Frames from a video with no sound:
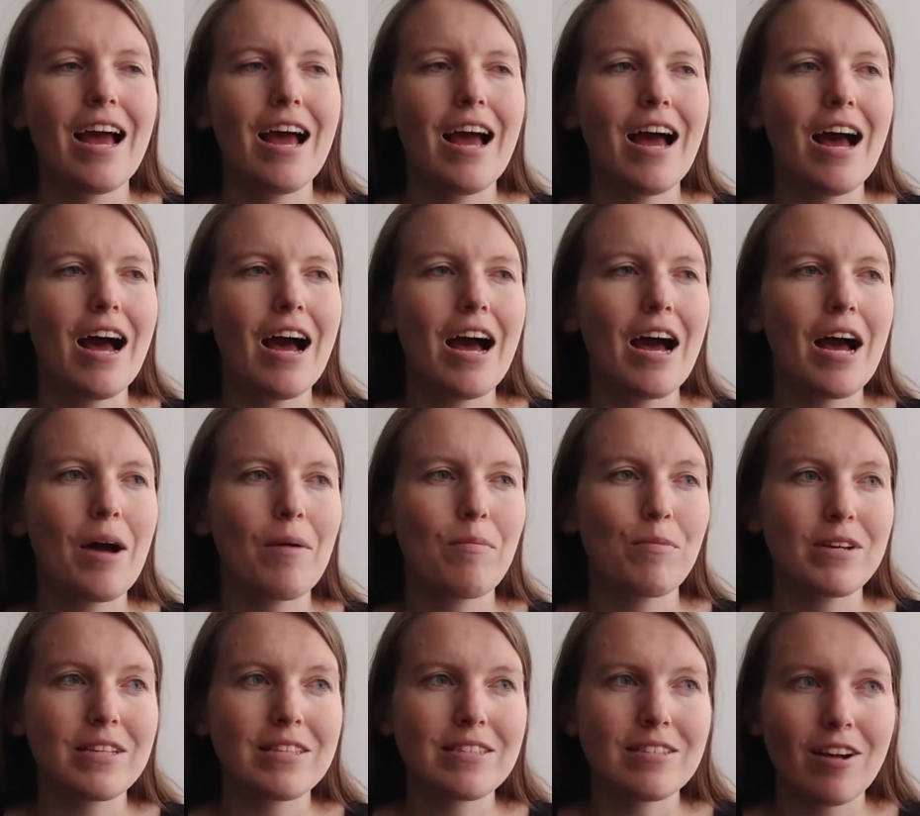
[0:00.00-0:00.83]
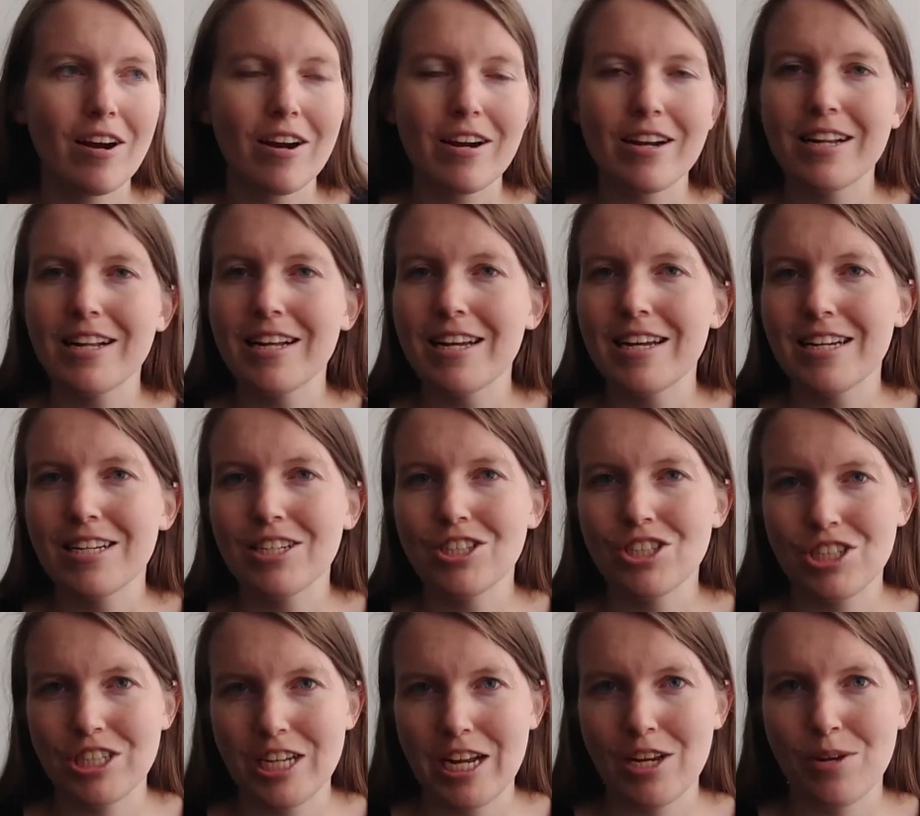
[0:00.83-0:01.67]
um, we started it in
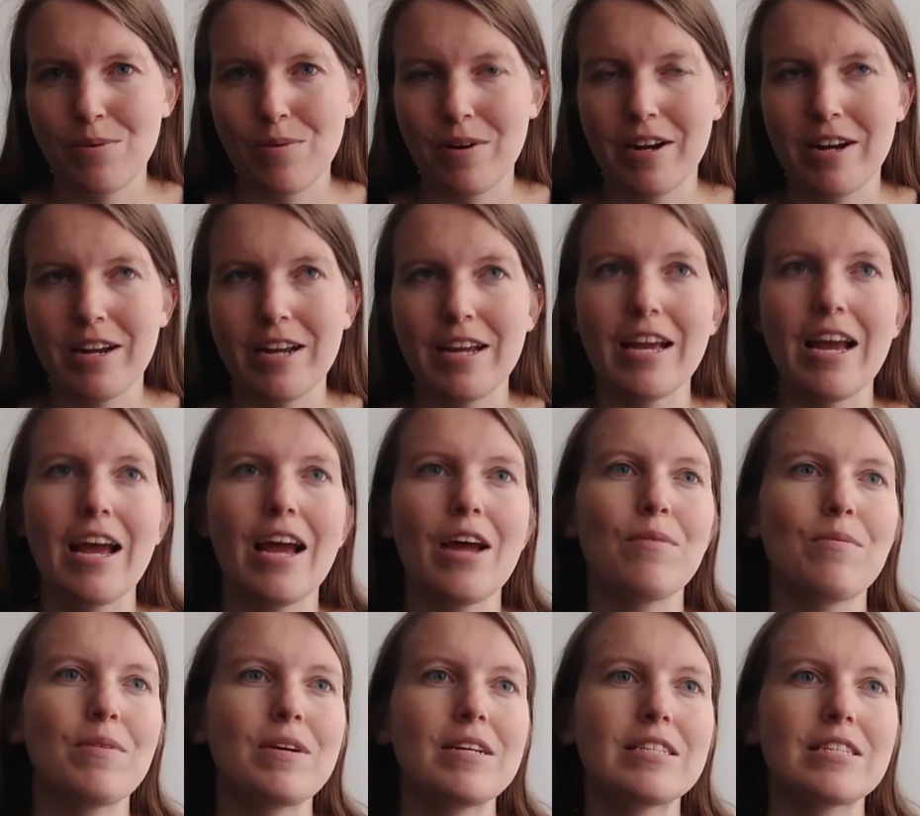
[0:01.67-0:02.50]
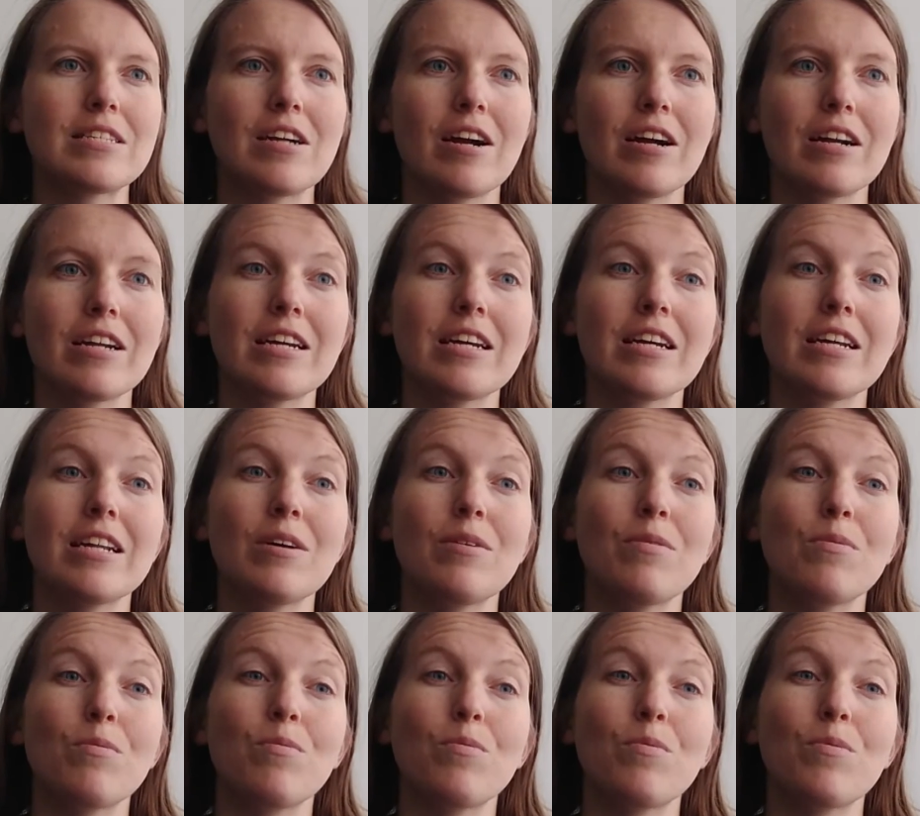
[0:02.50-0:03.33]
january and we started
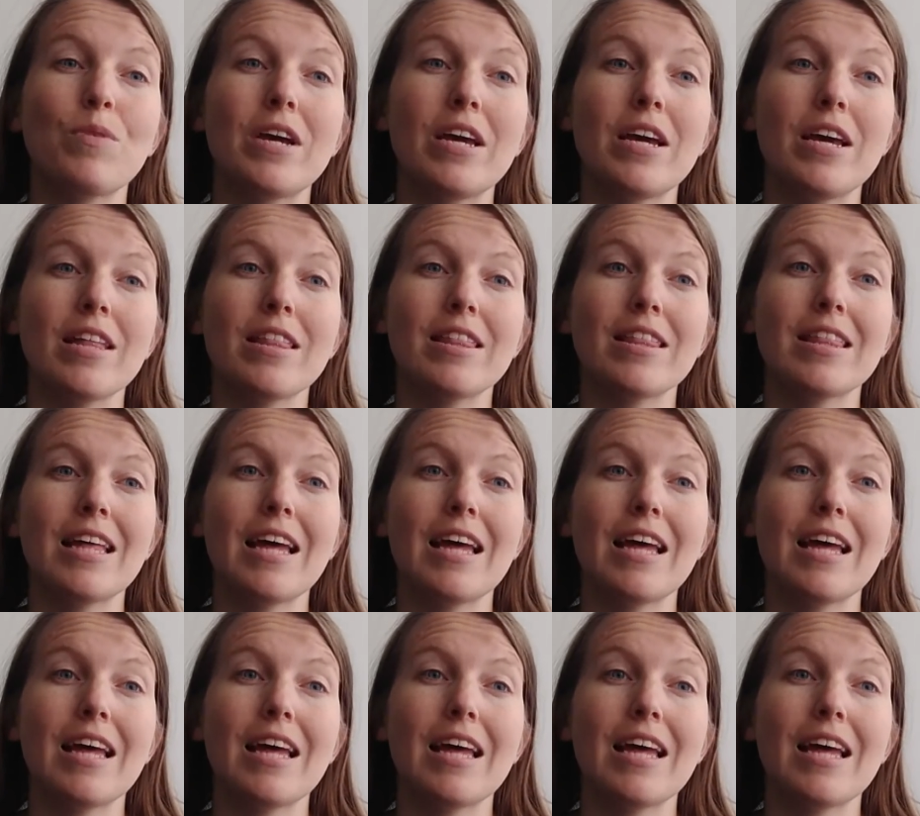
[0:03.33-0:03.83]
with